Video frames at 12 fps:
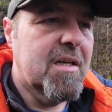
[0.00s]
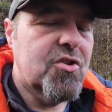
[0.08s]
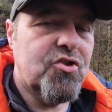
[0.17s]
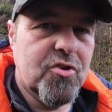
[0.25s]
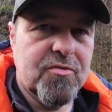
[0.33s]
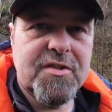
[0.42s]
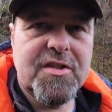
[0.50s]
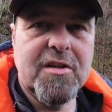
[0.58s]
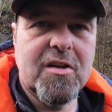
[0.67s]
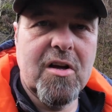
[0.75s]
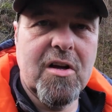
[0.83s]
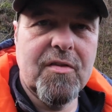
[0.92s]
Jury's
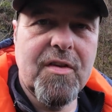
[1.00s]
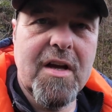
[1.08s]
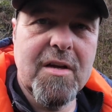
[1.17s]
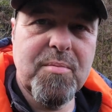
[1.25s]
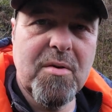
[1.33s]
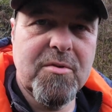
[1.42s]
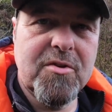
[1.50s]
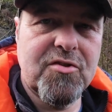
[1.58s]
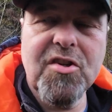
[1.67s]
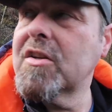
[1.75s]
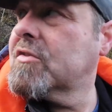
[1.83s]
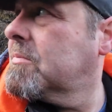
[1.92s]
still out on that. I'm probably going to
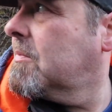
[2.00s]
change my